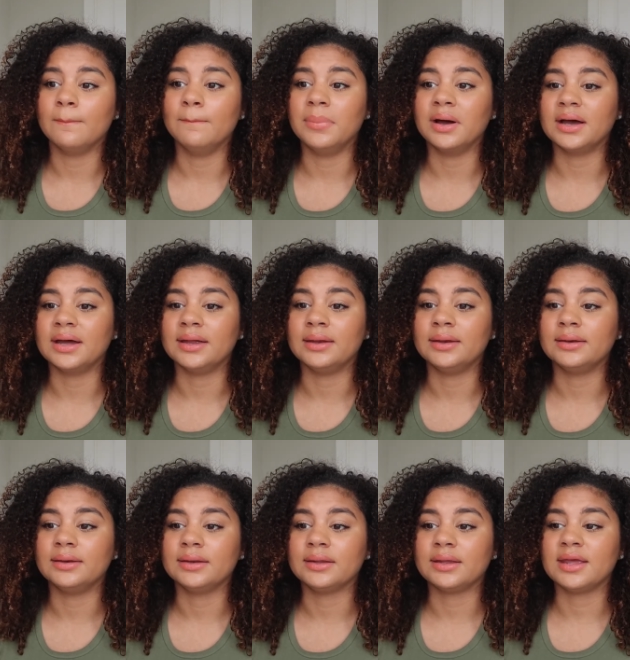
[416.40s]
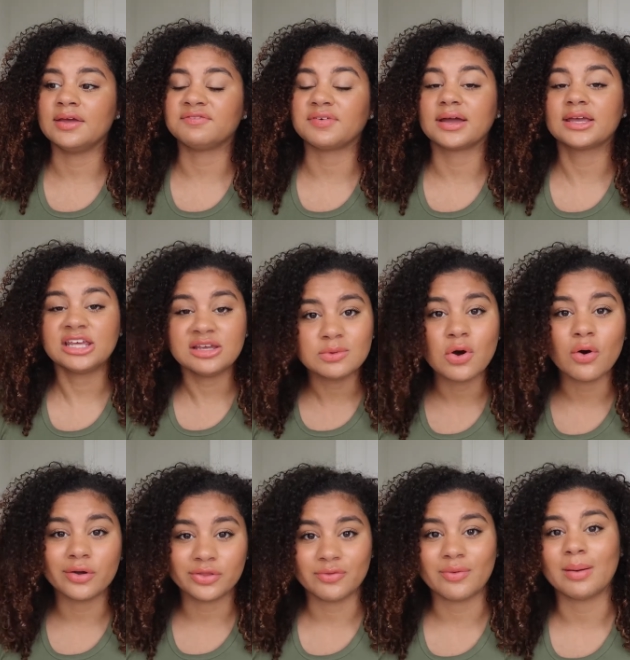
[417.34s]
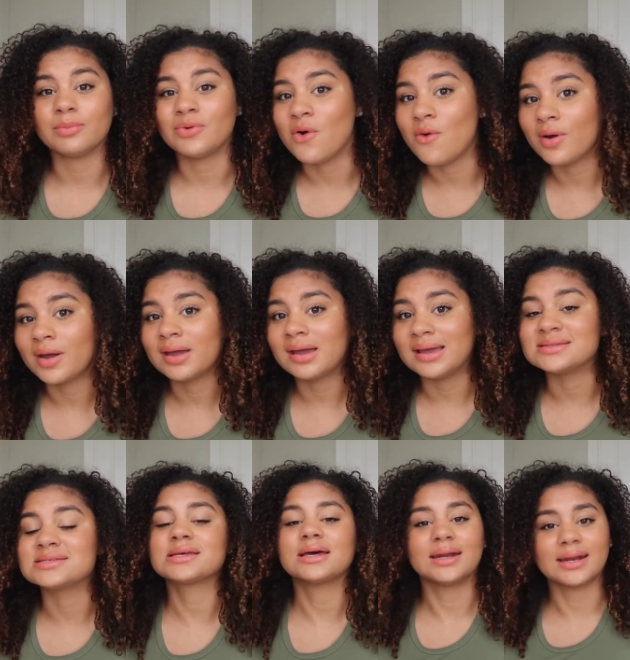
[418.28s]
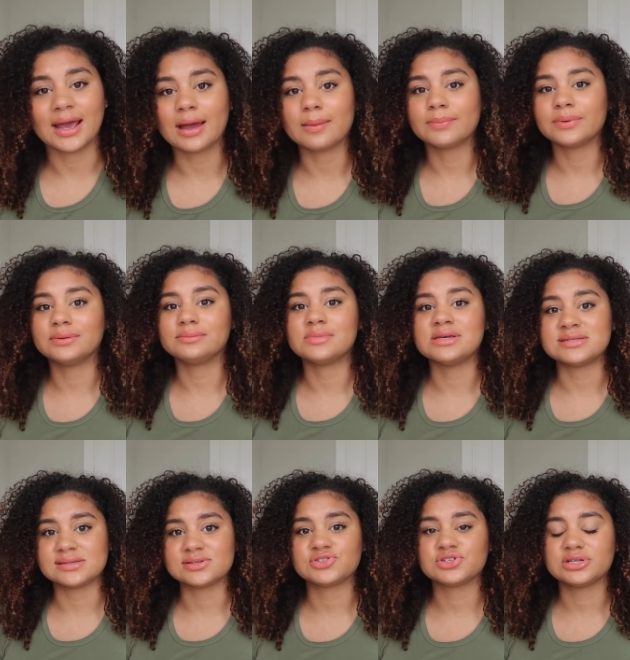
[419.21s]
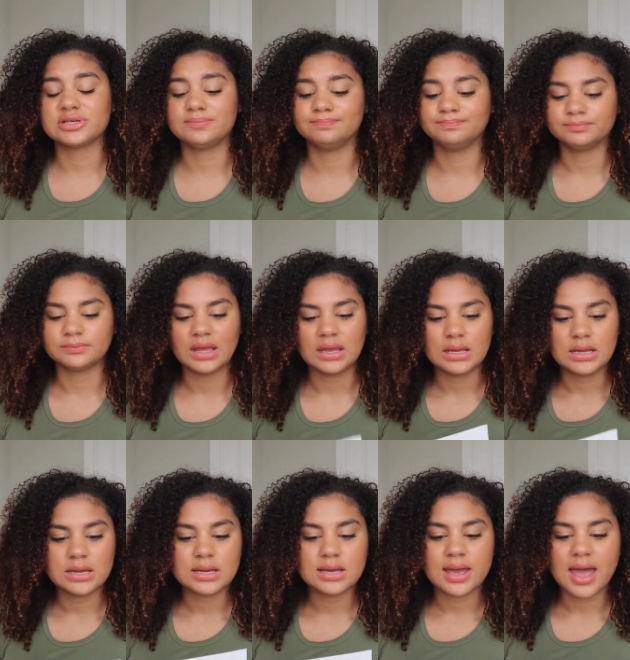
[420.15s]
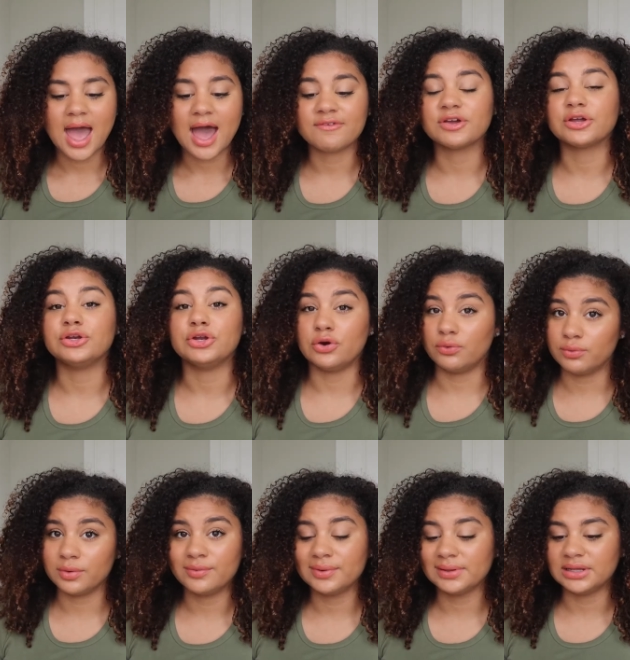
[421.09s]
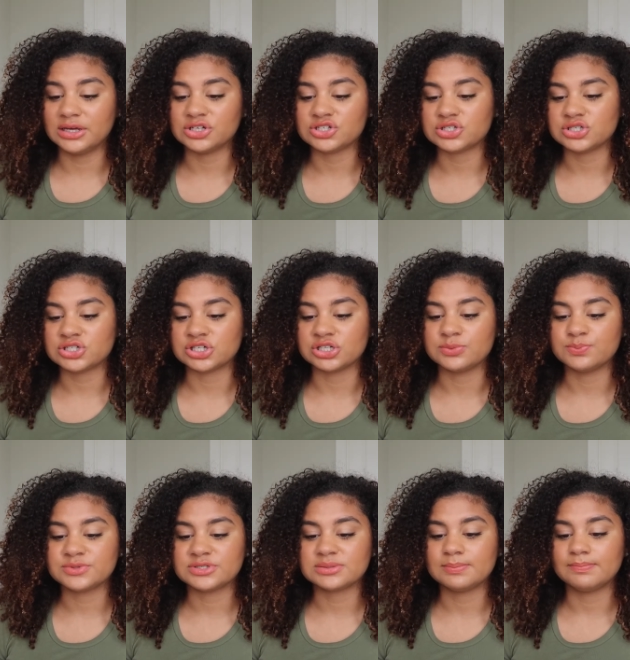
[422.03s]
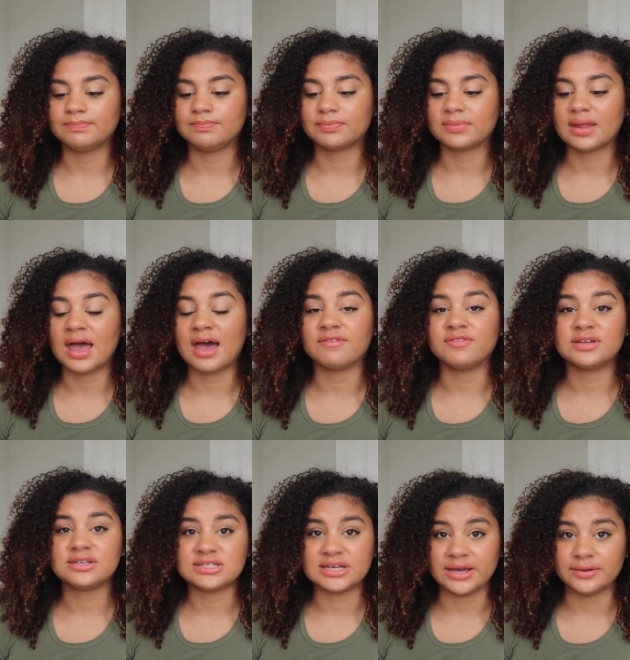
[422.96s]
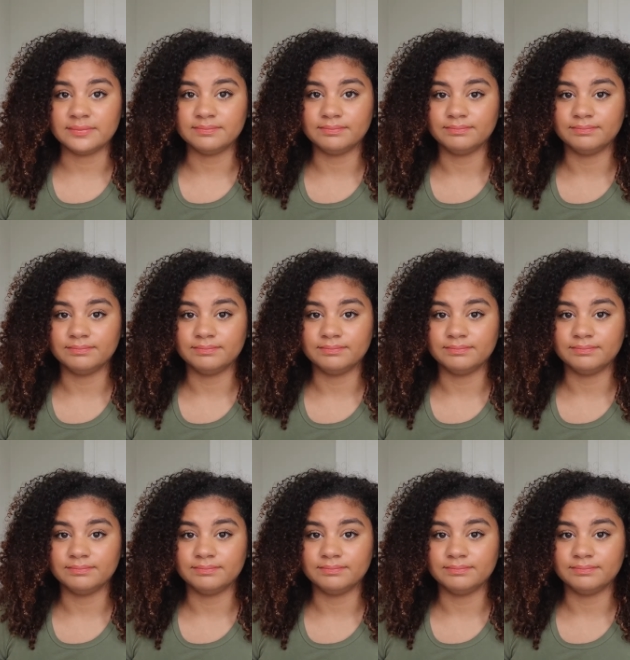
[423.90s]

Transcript: but if i keep going the way i'm going it's gonna happen essentially having no real relationships having debt